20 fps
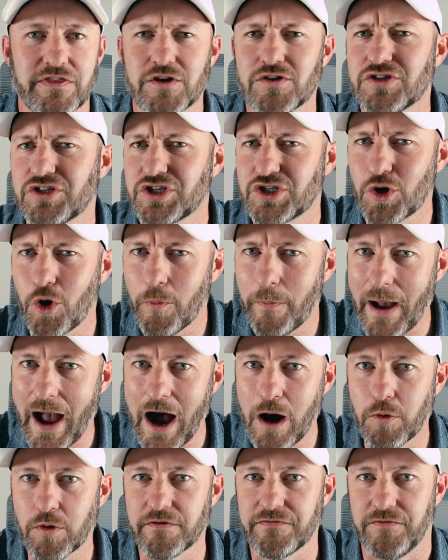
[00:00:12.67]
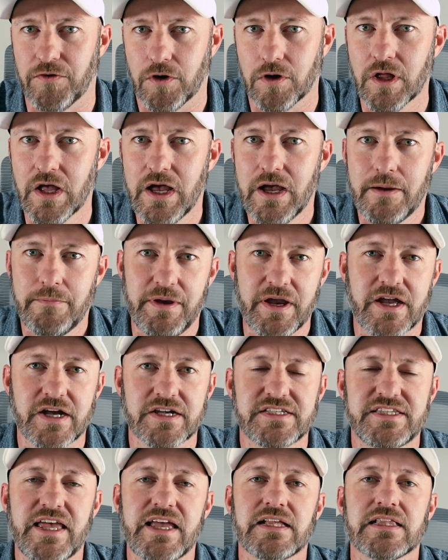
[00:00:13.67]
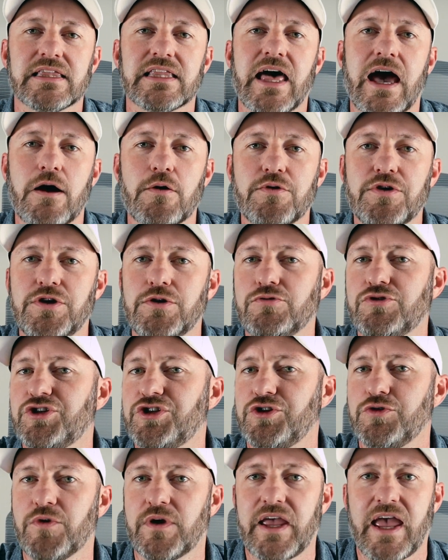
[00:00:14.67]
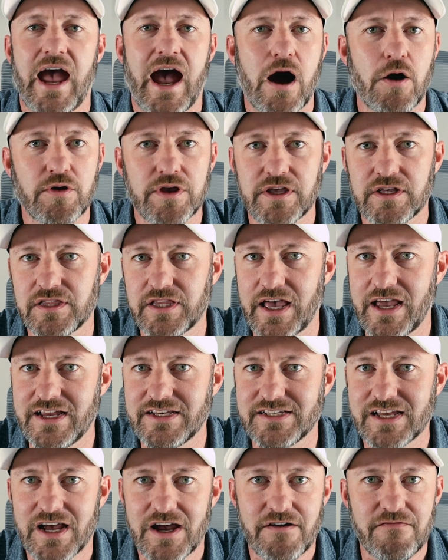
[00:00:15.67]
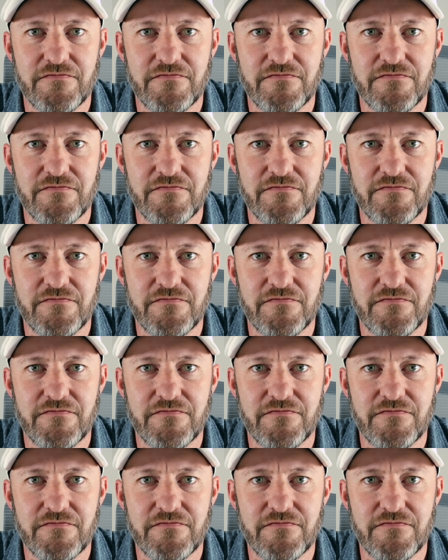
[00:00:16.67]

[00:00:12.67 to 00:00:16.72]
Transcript: They're so powerful because they allow you to calculate